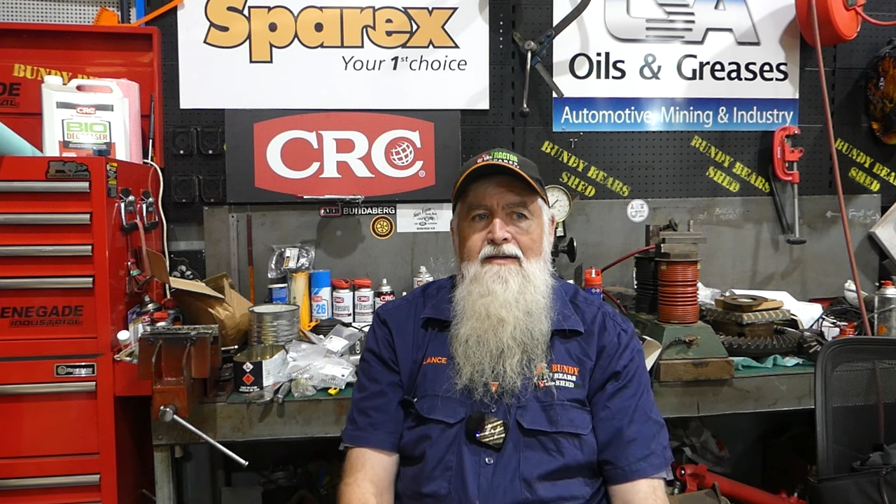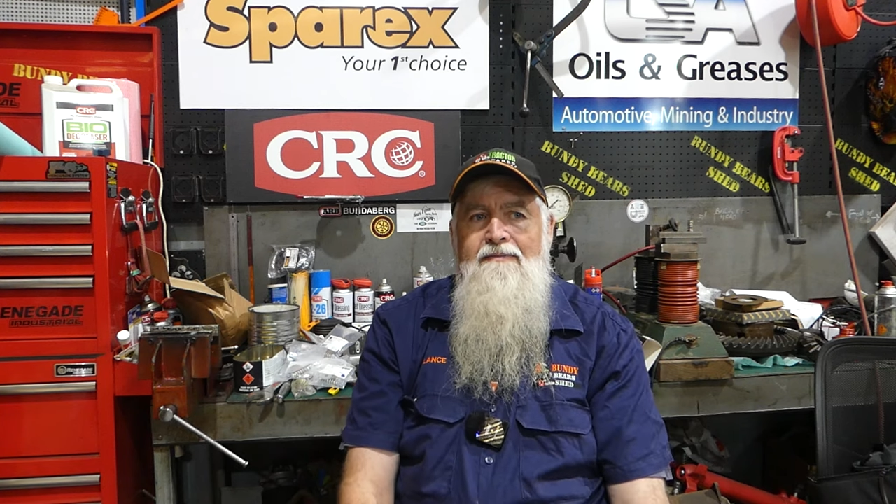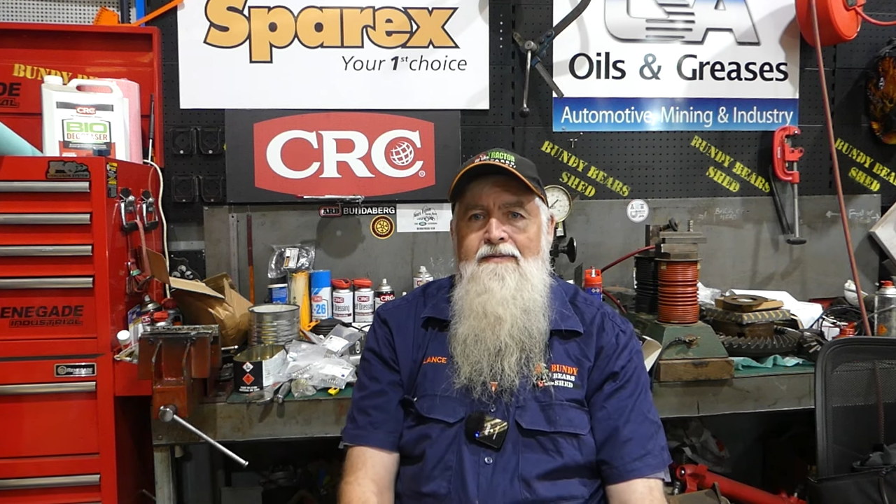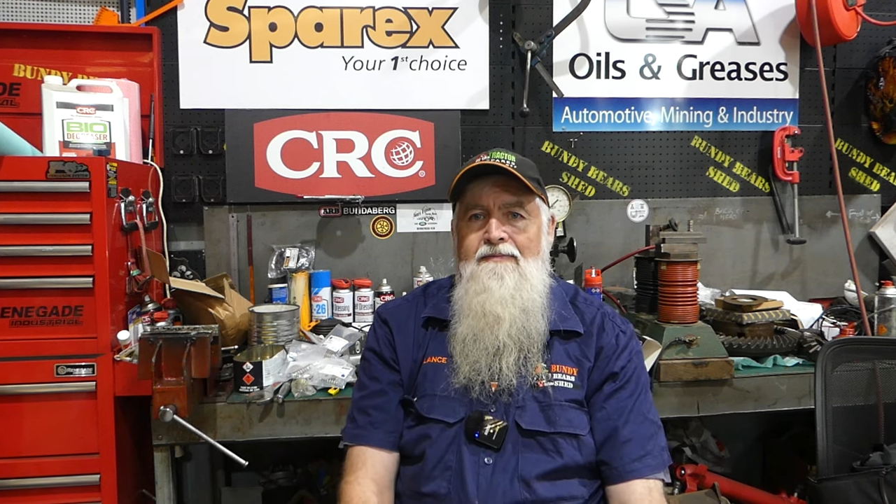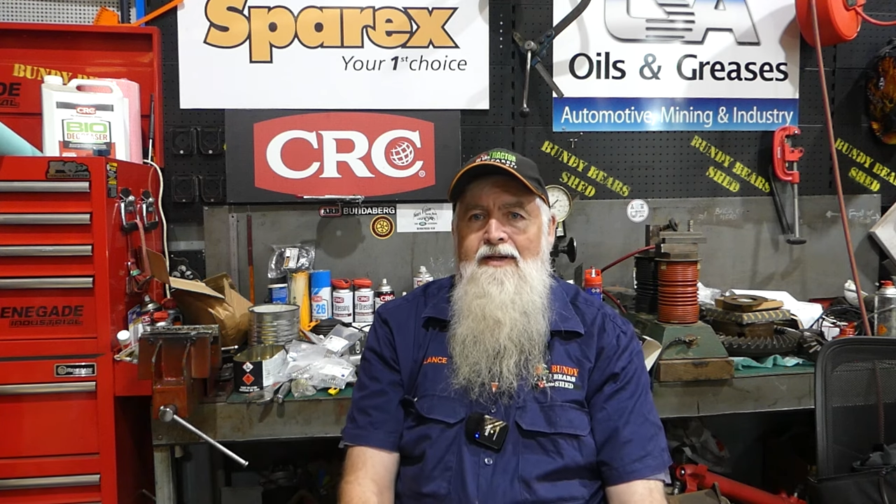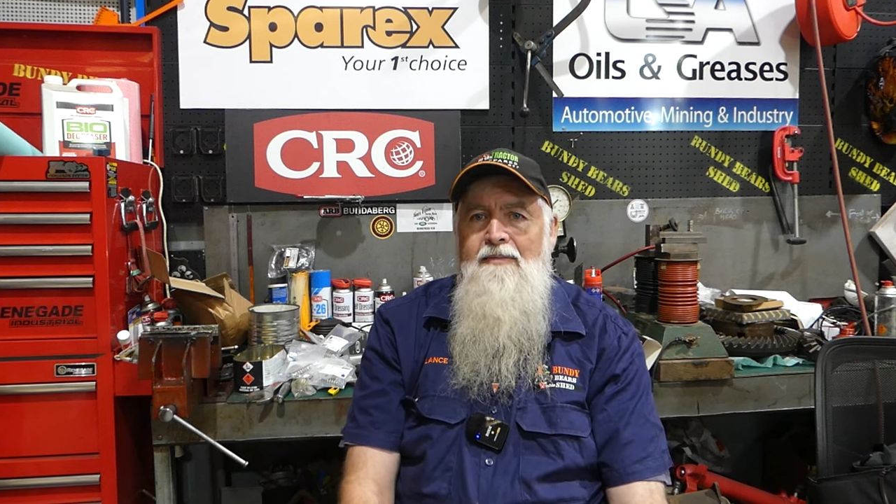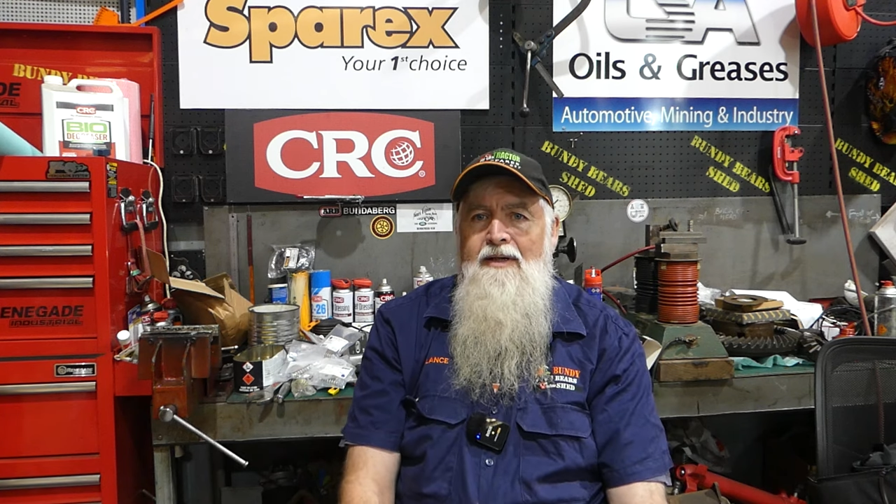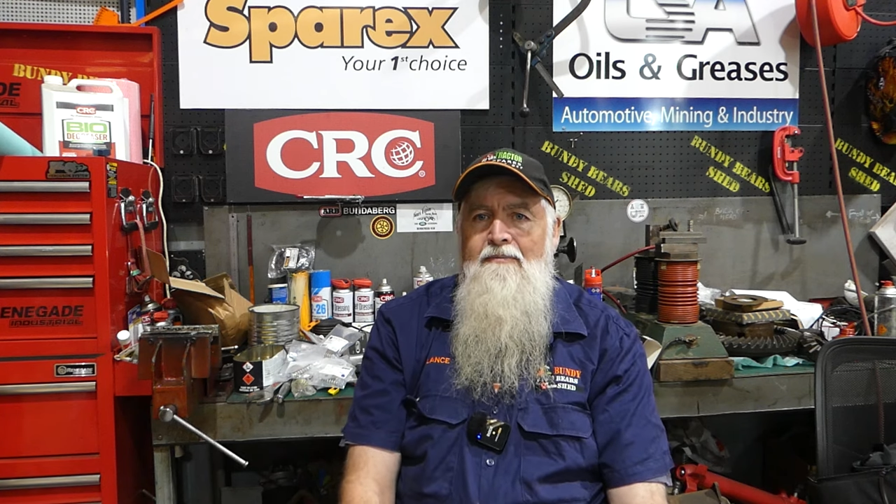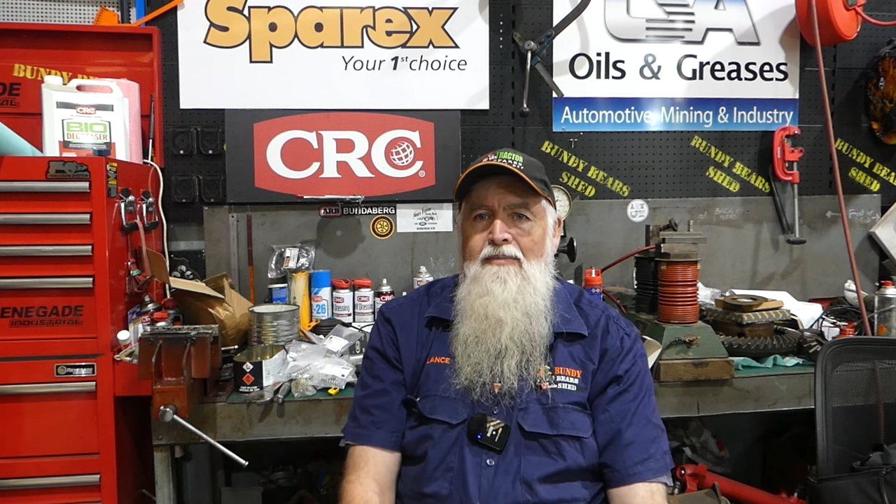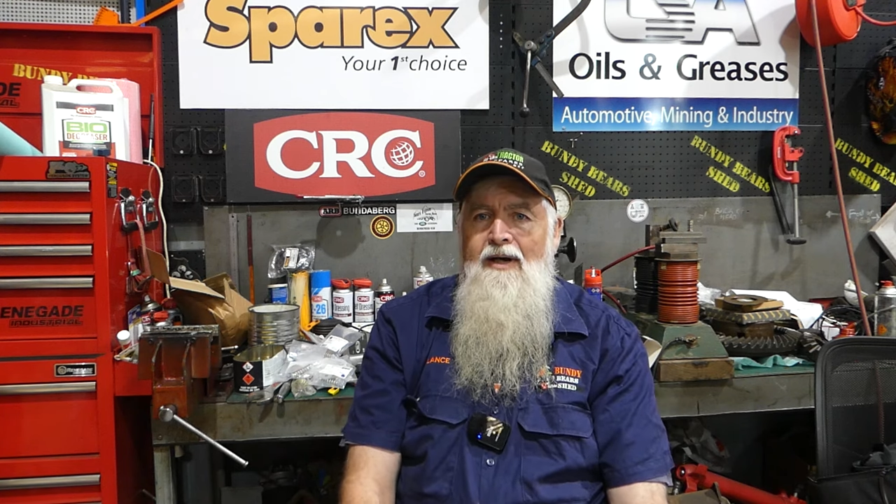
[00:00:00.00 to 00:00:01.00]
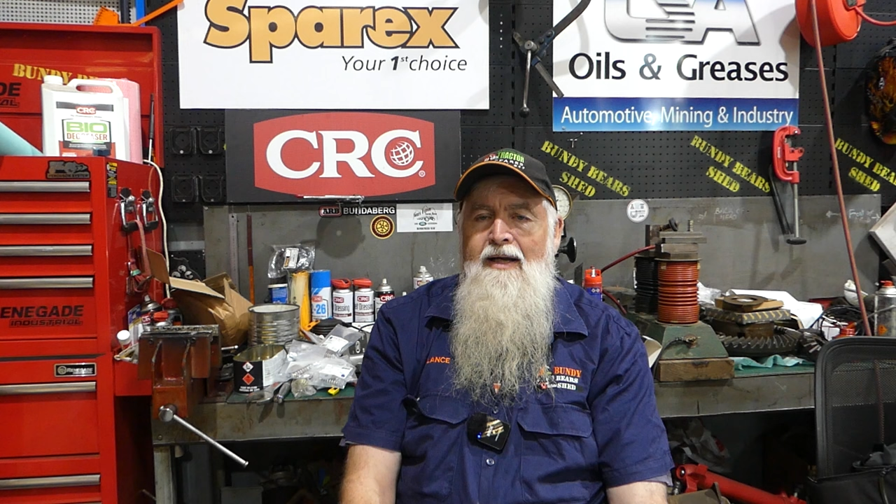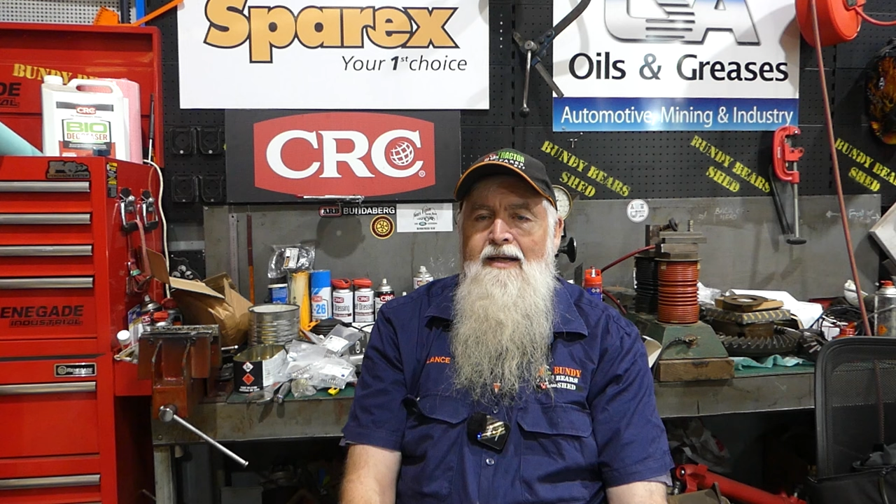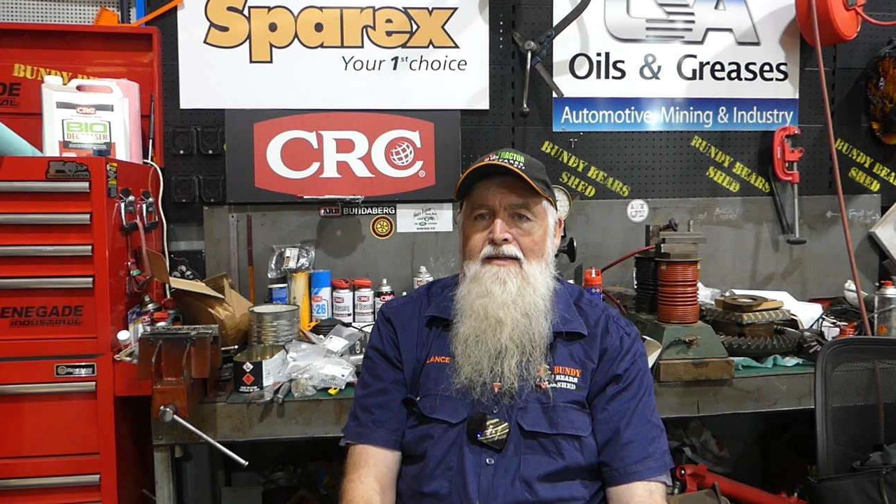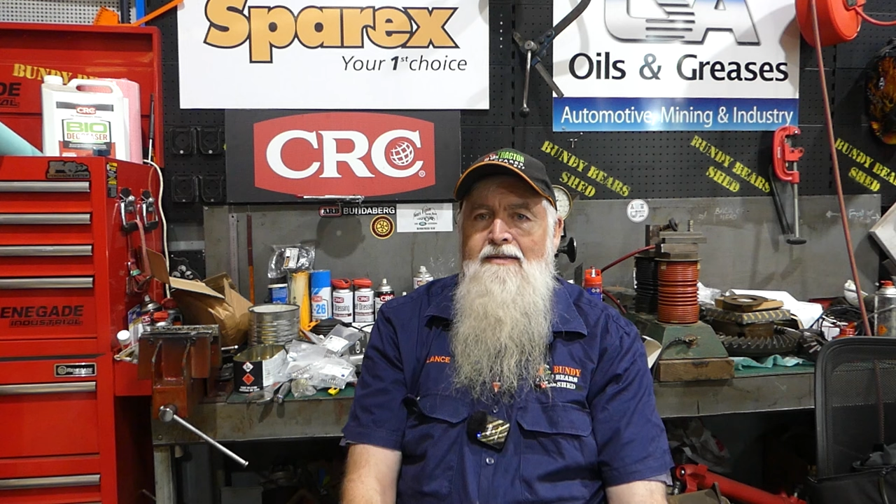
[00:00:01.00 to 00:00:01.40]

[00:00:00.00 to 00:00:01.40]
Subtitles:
or 15 minute break